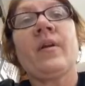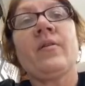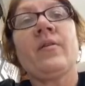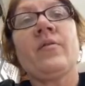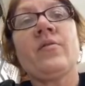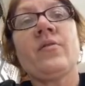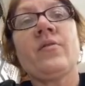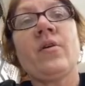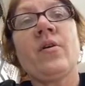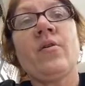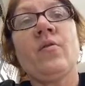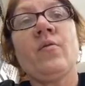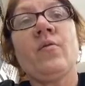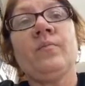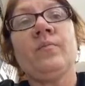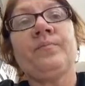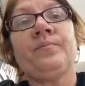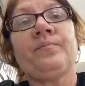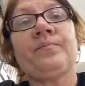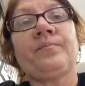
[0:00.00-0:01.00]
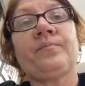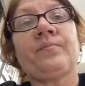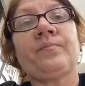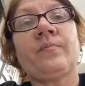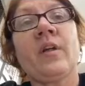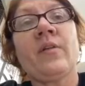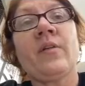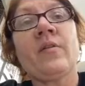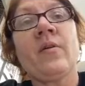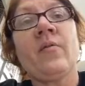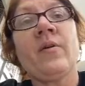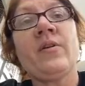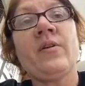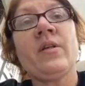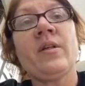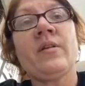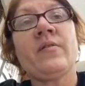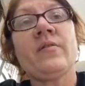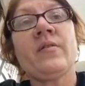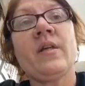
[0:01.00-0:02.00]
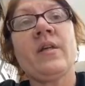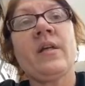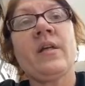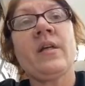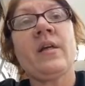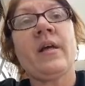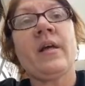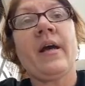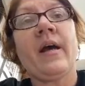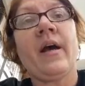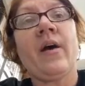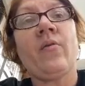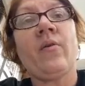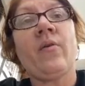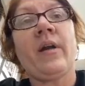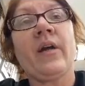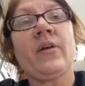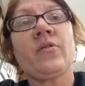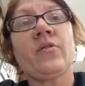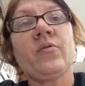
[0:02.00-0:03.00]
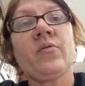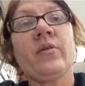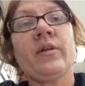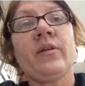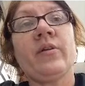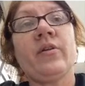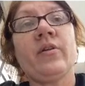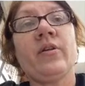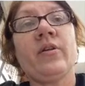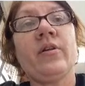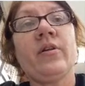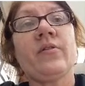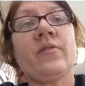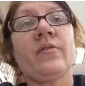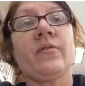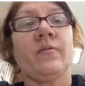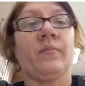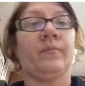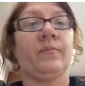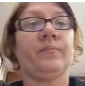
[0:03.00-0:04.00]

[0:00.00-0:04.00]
So, because I want you to see how it actually looks.